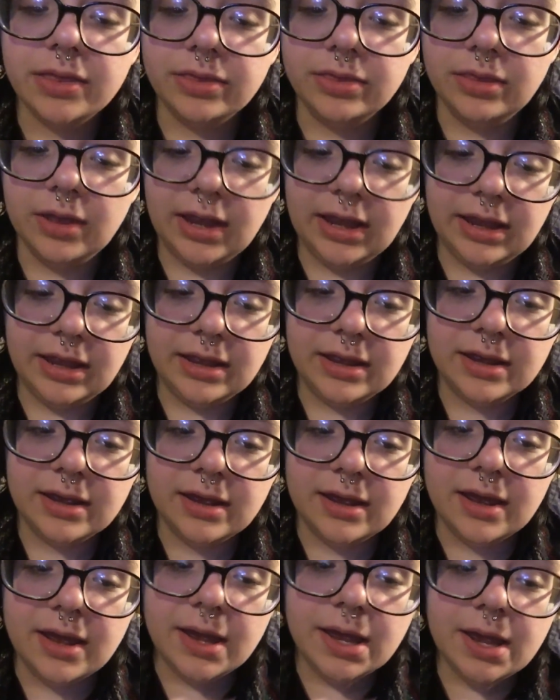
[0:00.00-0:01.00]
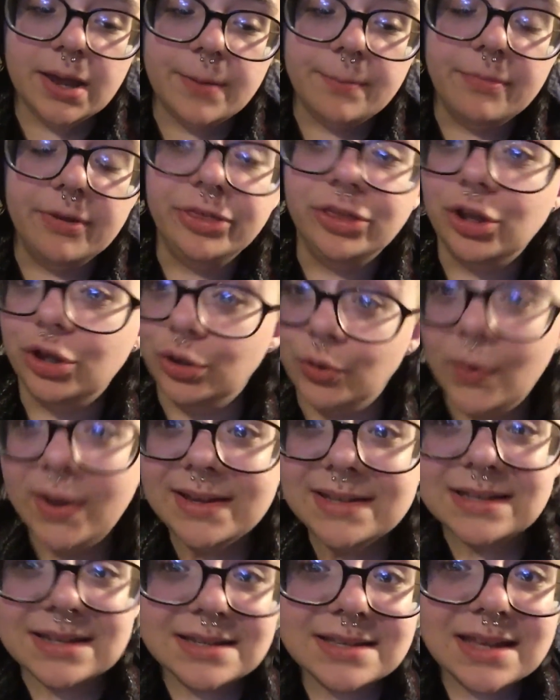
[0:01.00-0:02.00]
Like, but the
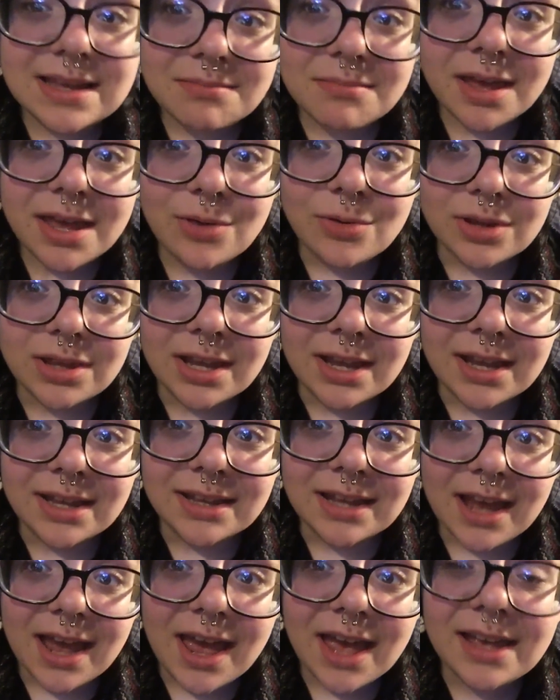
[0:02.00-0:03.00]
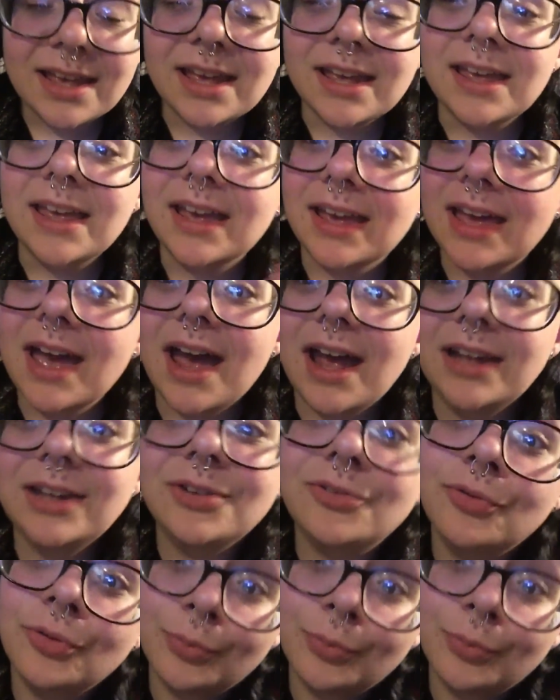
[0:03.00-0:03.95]
noises they make when they attack get kind of